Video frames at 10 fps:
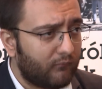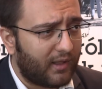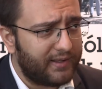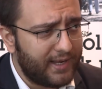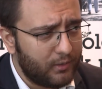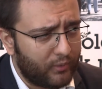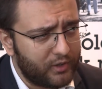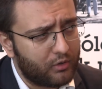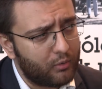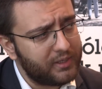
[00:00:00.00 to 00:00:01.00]
Then when
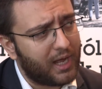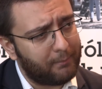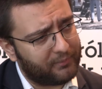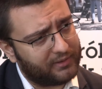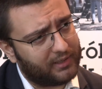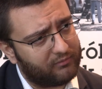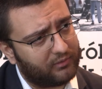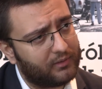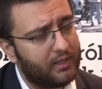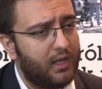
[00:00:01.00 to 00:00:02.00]
you're going upper
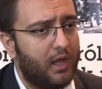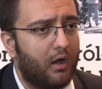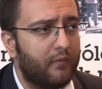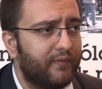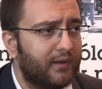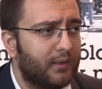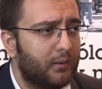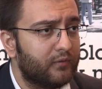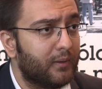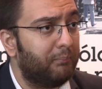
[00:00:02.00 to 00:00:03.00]
level on
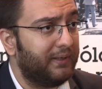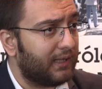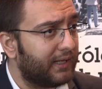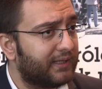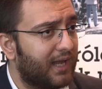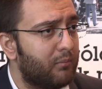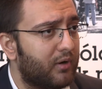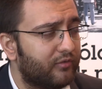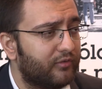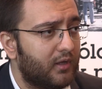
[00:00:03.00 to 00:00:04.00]
the P-line
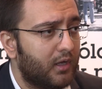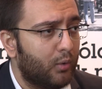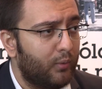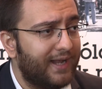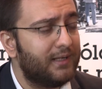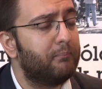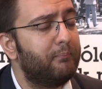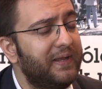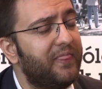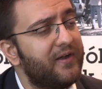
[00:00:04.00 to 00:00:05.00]
cameras, we had a
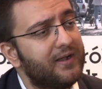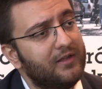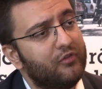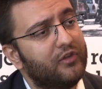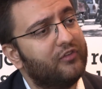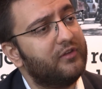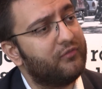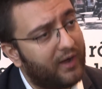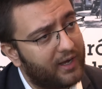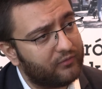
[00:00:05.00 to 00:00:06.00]

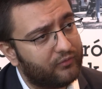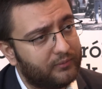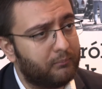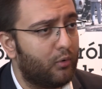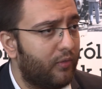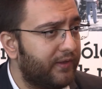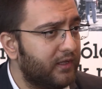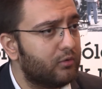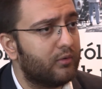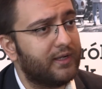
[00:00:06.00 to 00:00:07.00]
P1365, both the
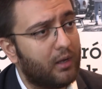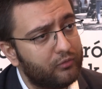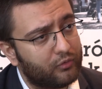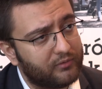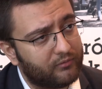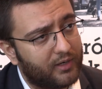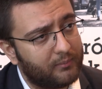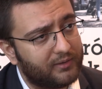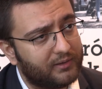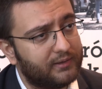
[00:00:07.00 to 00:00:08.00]
indoor and outdoor
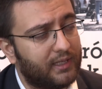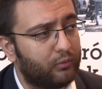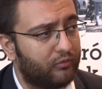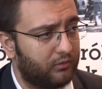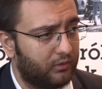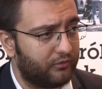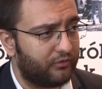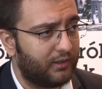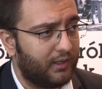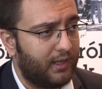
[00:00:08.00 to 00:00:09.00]
environment that was
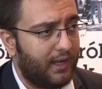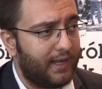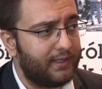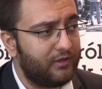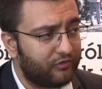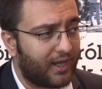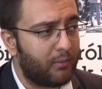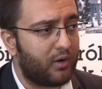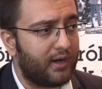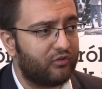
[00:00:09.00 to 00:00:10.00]
launched. And this
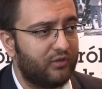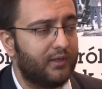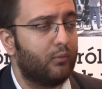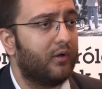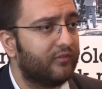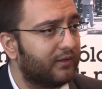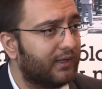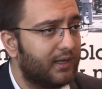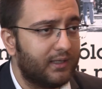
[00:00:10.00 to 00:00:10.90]
camera actually, once again,